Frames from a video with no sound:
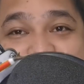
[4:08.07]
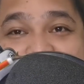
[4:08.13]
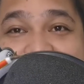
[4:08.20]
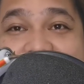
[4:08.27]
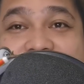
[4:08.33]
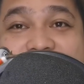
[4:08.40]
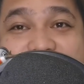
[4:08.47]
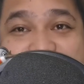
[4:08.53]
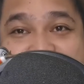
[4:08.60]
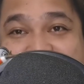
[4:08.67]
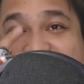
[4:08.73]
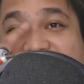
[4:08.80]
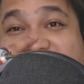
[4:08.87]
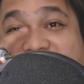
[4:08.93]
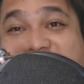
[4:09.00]
Jack
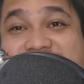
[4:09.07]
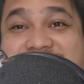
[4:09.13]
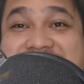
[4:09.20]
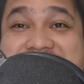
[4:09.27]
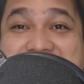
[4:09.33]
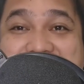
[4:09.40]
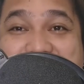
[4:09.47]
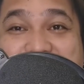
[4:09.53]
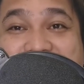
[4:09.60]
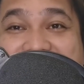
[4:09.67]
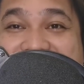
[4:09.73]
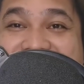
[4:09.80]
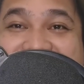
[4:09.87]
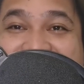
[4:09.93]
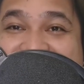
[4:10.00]
Frost
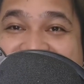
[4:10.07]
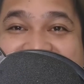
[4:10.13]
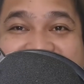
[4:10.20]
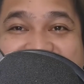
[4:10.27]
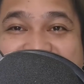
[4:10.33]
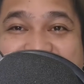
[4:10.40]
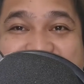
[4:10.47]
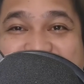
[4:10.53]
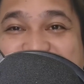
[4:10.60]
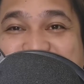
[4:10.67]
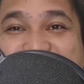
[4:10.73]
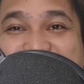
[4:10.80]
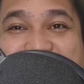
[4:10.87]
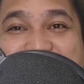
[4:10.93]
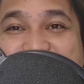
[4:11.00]
nipping at your
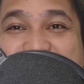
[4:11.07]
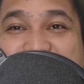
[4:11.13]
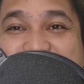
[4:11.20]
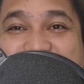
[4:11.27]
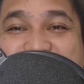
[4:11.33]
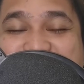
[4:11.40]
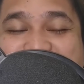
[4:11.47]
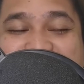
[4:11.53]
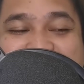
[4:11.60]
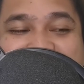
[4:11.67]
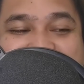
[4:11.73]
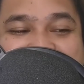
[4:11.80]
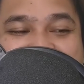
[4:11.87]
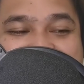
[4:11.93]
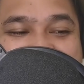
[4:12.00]

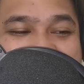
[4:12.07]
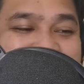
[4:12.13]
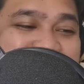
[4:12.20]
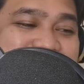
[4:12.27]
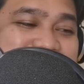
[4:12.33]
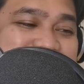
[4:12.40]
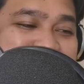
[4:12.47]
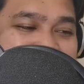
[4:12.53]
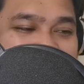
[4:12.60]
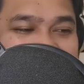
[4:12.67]
nose,